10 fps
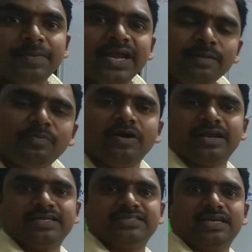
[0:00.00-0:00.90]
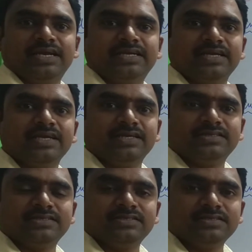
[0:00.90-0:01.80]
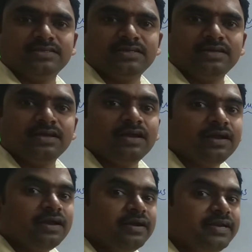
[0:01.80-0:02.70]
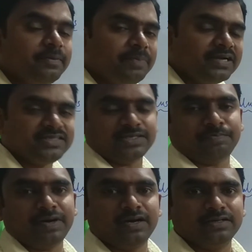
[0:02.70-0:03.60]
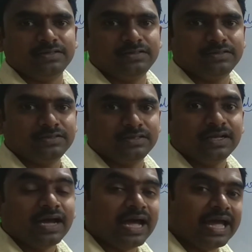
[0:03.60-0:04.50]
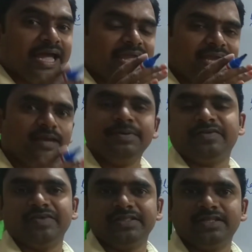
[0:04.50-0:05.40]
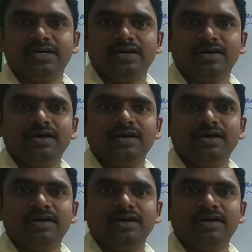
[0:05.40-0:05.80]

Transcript: plane polarizer light is depends upon angle between the